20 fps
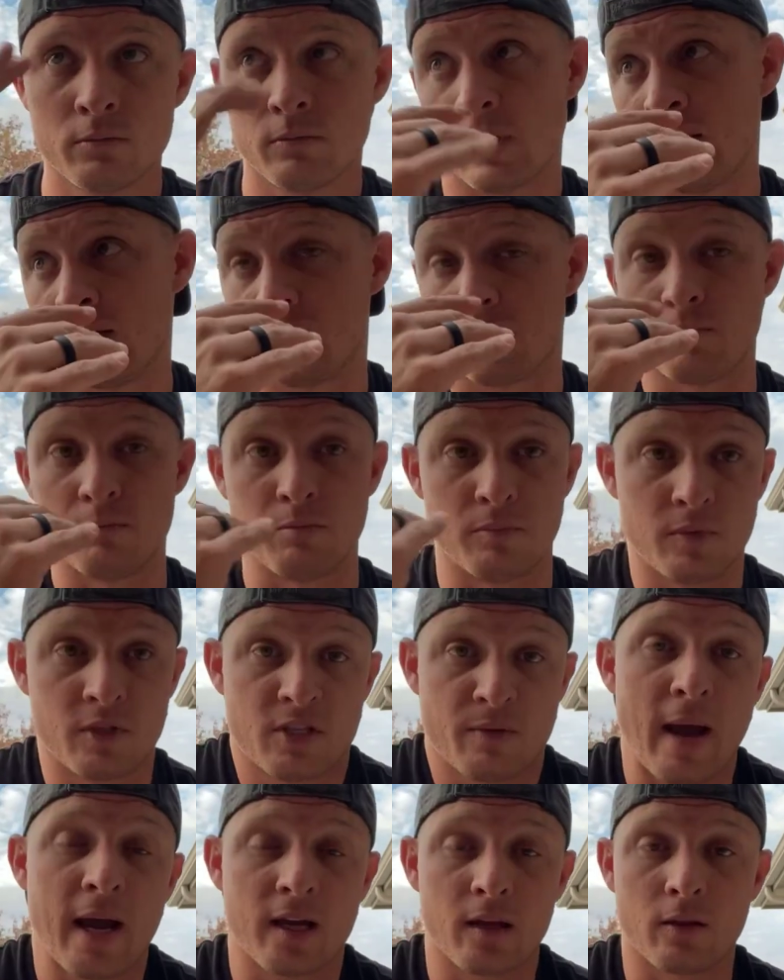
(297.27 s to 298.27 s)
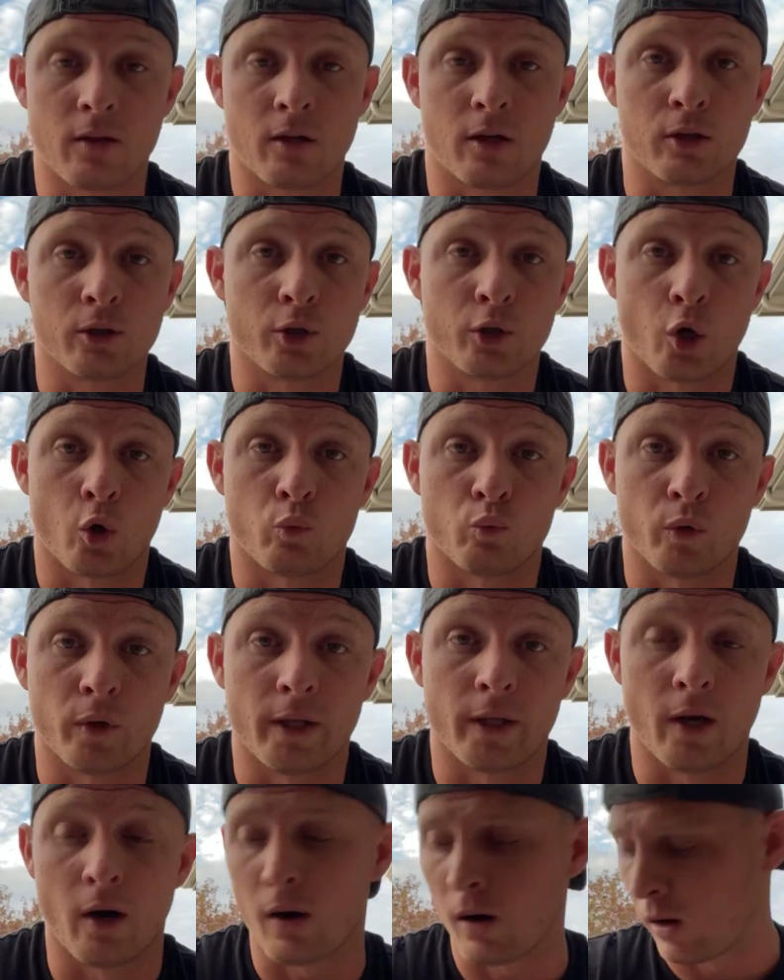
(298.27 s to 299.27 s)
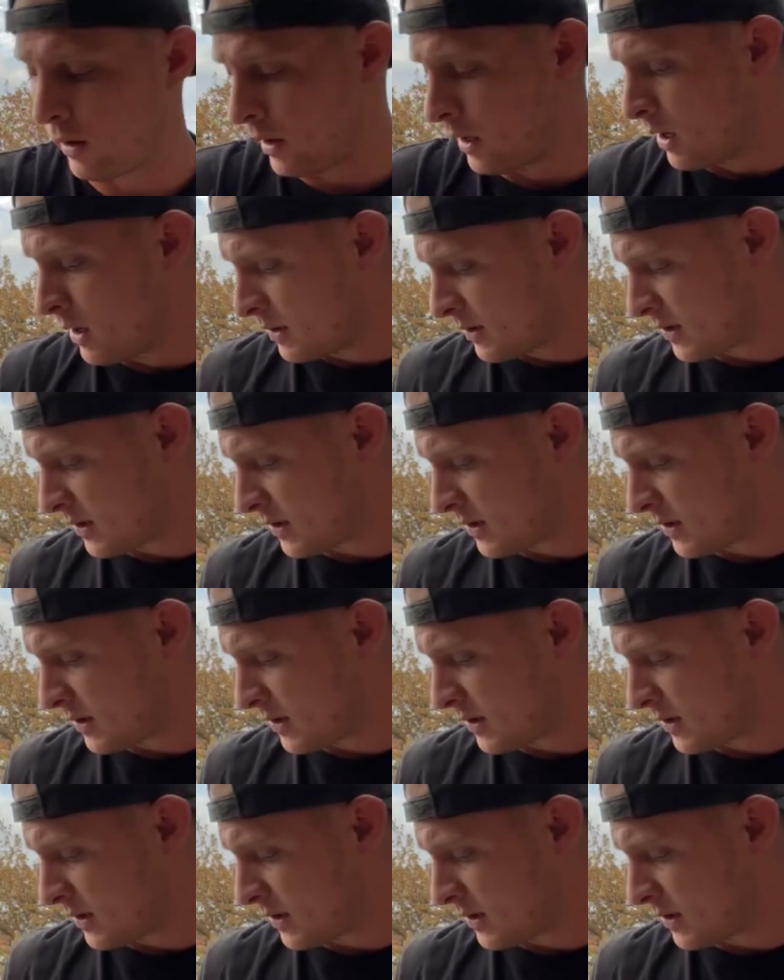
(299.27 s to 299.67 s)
it's smacking the clear coat really hard.